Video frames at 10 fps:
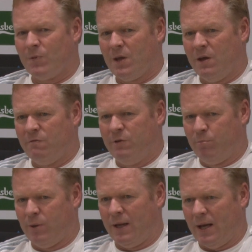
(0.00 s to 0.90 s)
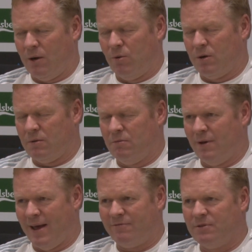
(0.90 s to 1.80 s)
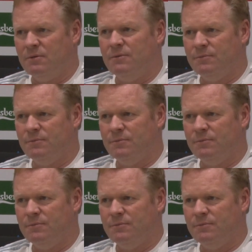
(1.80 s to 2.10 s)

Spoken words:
if we play our level,